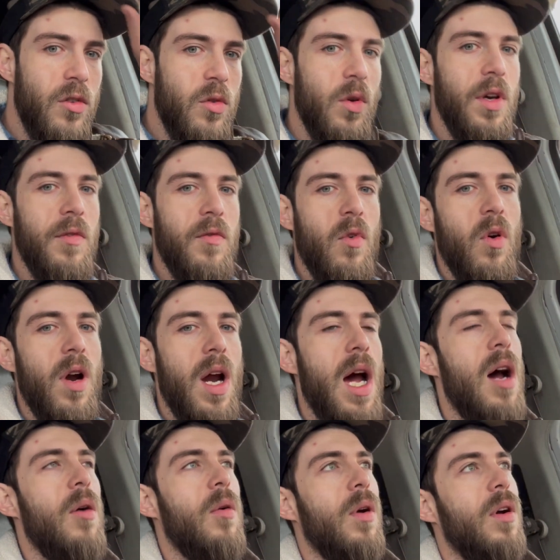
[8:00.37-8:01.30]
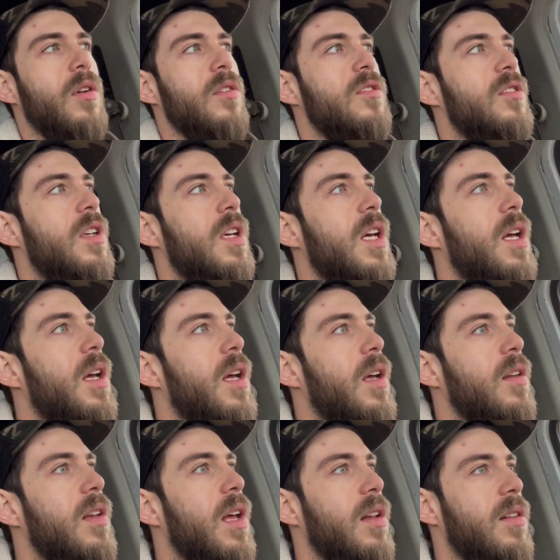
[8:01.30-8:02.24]
24 hours
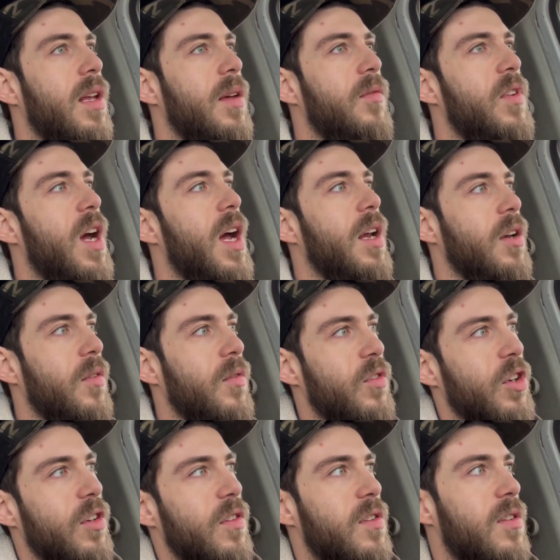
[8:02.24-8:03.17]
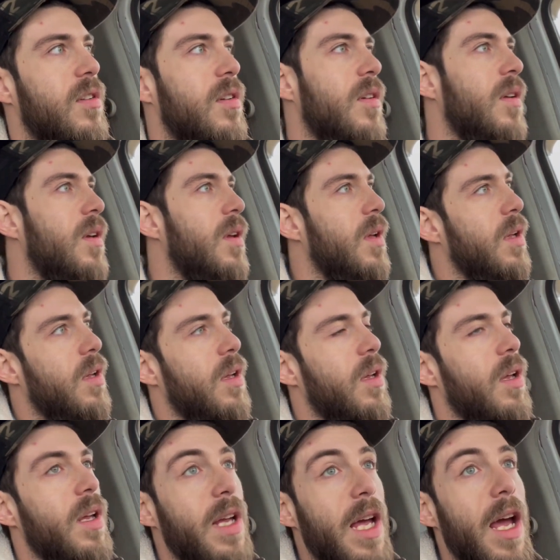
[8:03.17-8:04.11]
that they've kind of just,
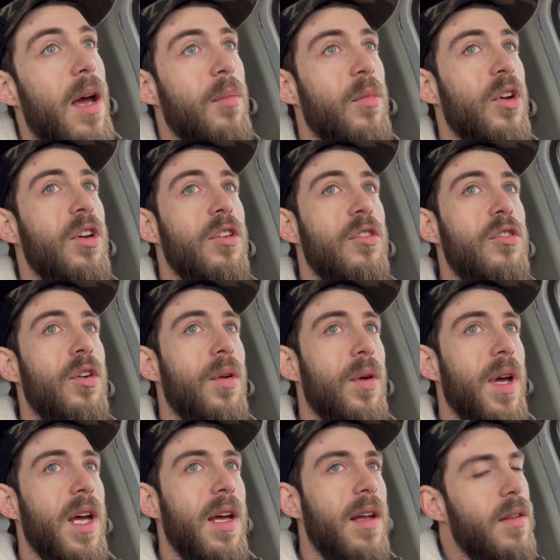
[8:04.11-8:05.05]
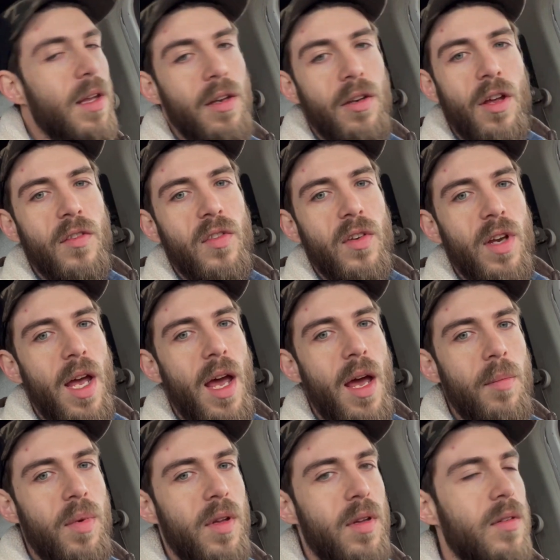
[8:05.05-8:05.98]
yeah, I'm going to do it, and then nothing
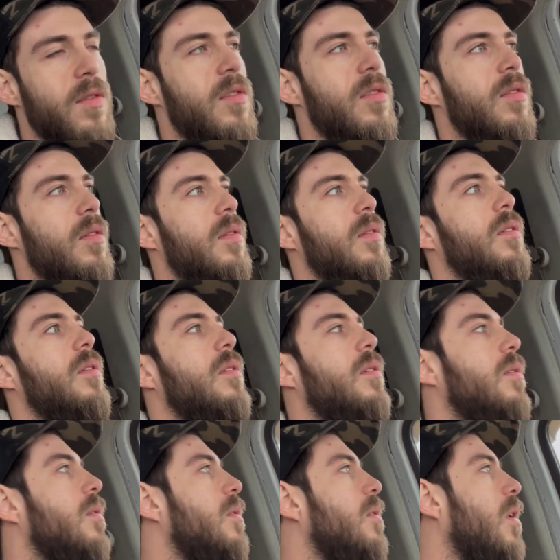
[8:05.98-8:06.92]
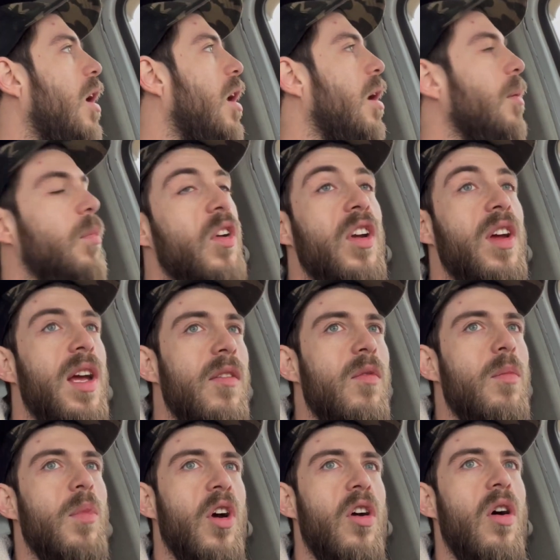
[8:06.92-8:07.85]
happens. I'm going to give
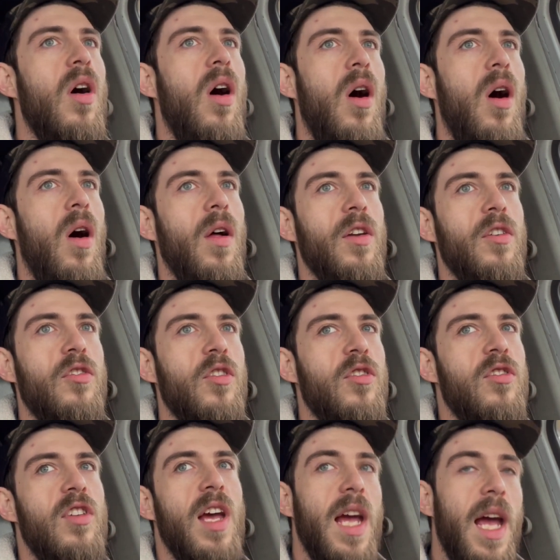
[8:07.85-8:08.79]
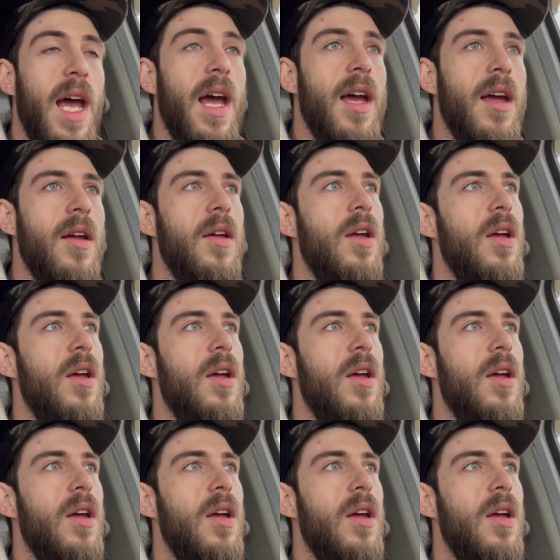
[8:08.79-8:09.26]
them a call and just say, hey,